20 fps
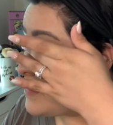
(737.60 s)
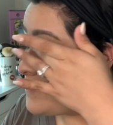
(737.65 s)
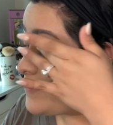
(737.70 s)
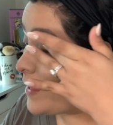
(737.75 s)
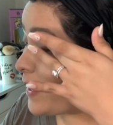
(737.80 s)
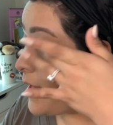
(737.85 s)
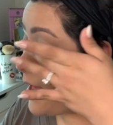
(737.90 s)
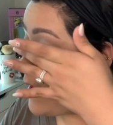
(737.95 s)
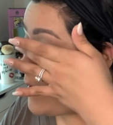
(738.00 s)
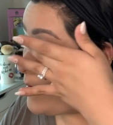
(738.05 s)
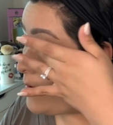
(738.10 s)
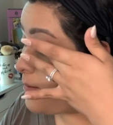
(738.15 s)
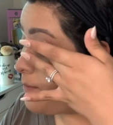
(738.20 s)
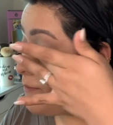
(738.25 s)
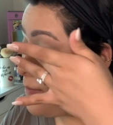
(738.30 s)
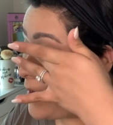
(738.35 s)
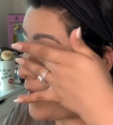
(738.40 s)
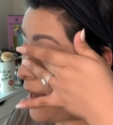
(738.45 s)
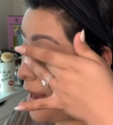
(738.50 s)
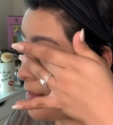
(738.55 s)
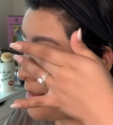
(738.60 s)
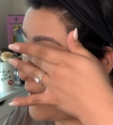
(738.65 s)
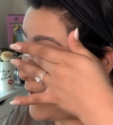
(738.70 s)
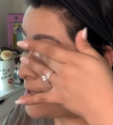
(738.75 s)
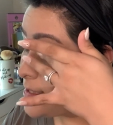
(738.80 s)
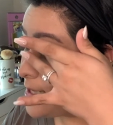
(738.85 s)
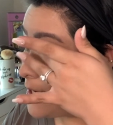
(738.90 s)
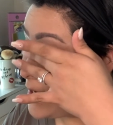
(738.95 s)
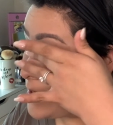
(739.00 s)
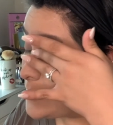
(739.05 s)
that, but I think
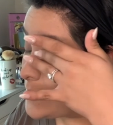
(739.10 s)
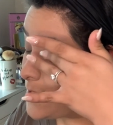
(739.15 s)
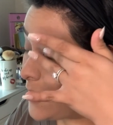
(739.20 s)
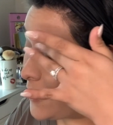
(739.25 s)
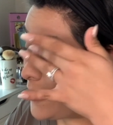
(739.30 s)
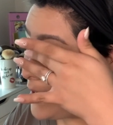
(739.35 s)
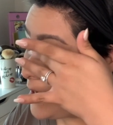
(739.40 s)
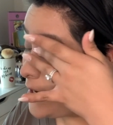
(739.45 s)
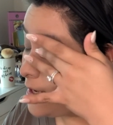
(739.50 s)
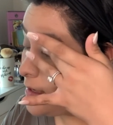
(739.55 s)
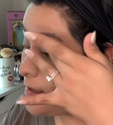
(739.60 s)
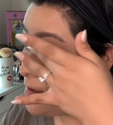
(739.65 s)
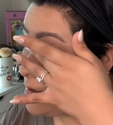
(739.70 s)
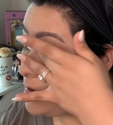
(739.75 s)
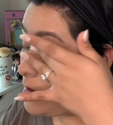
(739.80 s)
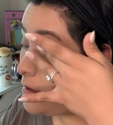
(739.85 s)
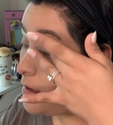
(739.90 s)
it's like a second,